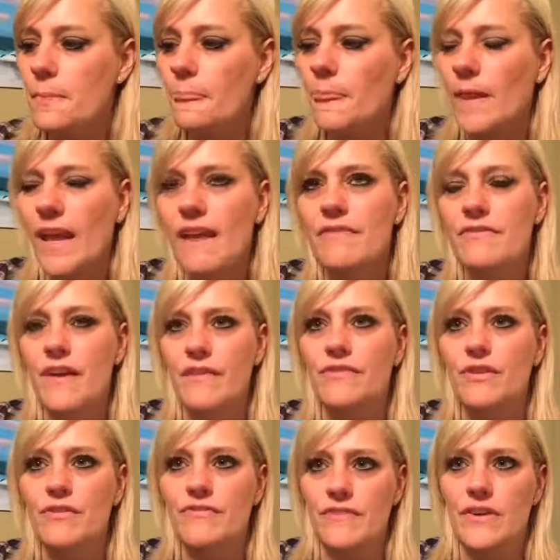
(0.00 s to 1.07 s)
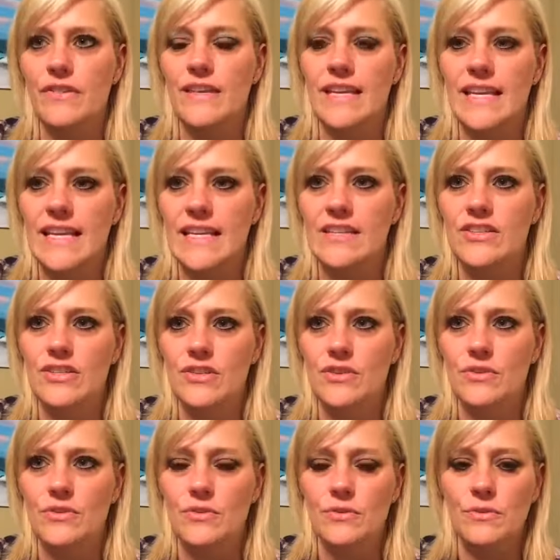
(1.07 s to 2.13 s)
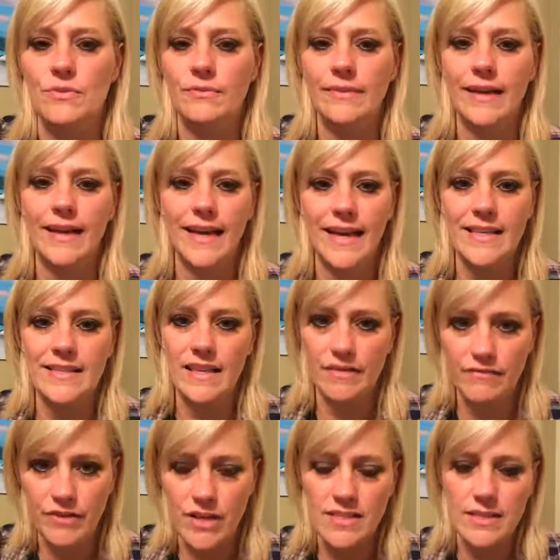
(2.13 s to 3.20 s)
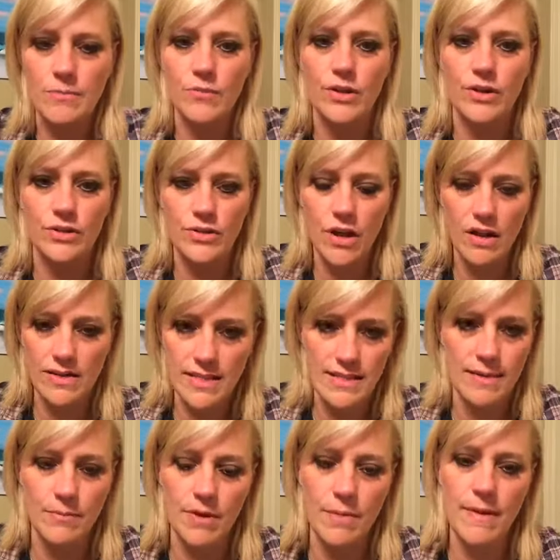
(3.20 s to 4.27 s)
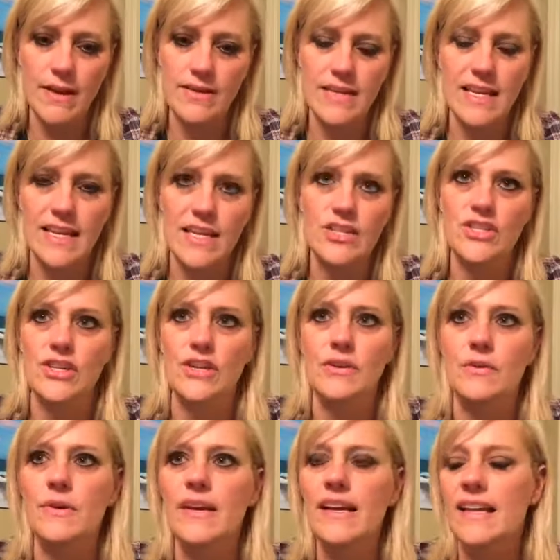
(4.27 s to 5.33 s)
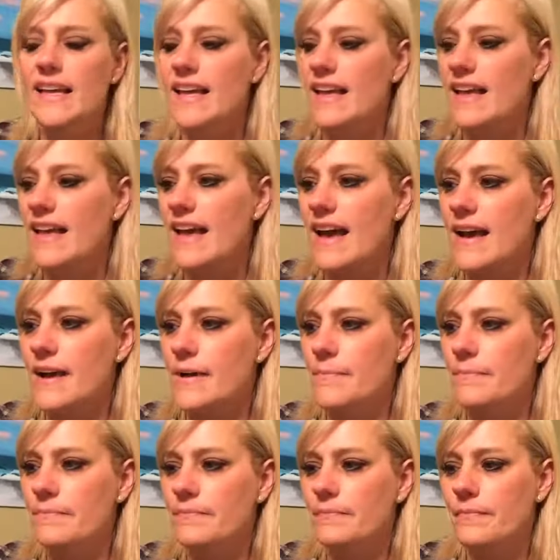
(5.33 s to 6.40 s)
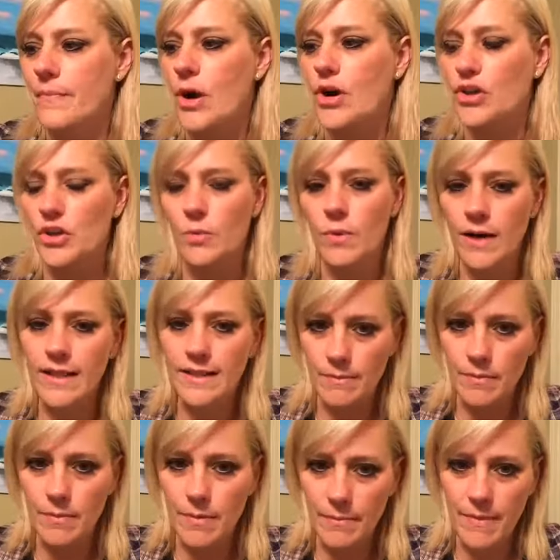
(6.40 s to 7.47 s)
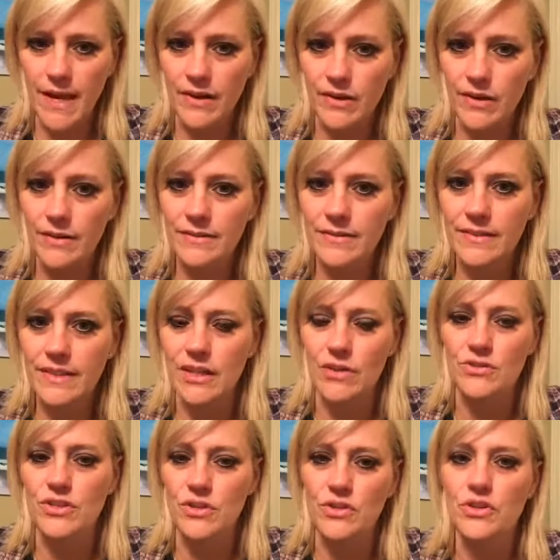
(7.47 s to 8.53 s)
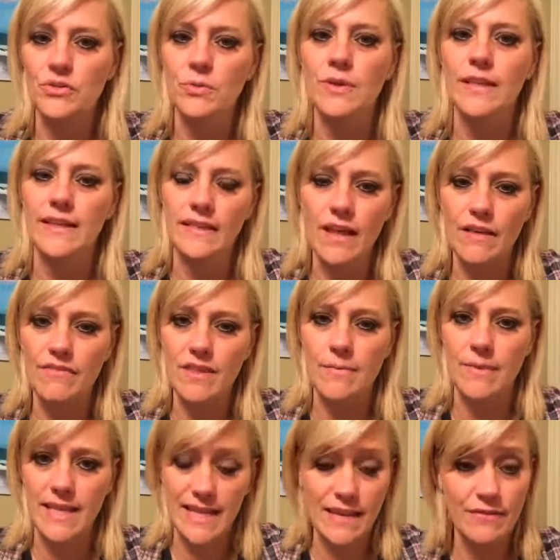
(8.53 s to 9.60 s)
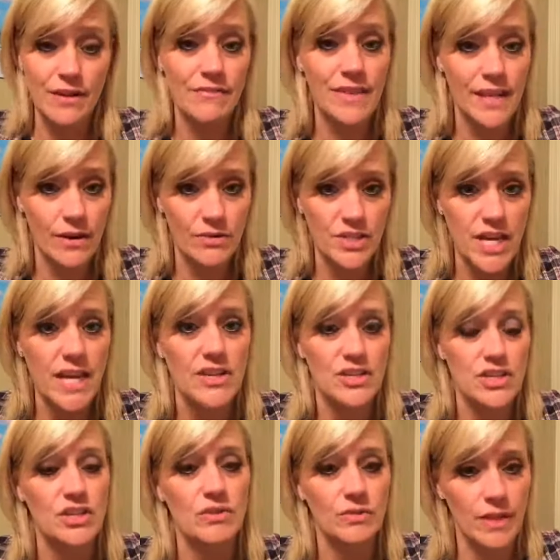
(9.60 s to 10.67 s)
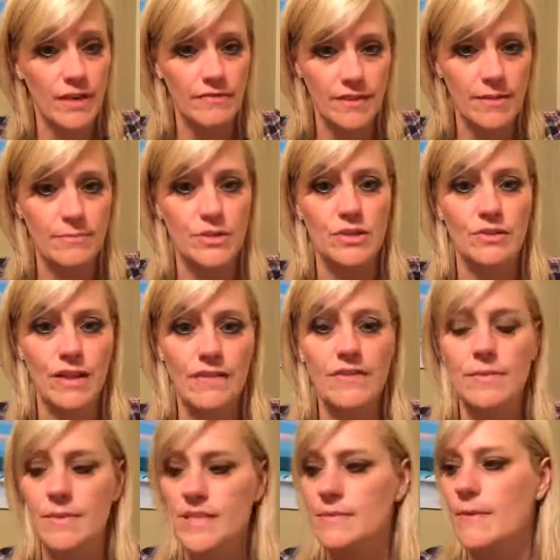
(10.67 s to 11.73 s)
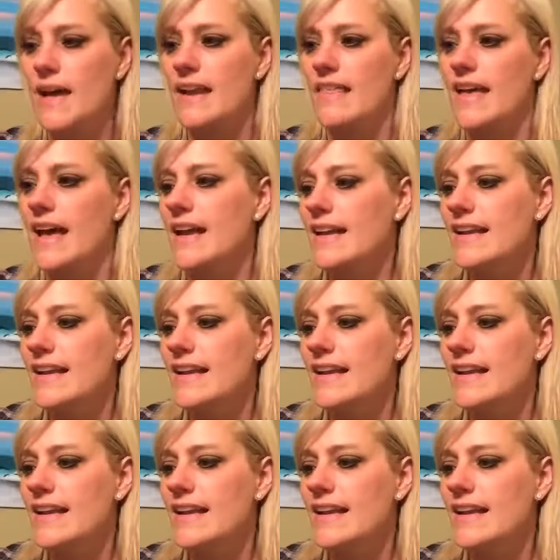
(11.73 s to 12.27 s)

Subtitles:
If you feel the need to, I guess, confront someone or talk to someone about an issue, are you wanting them to be better? You know, do you really love them? Even if they don't change, do you love them? Do you love them in spite of that?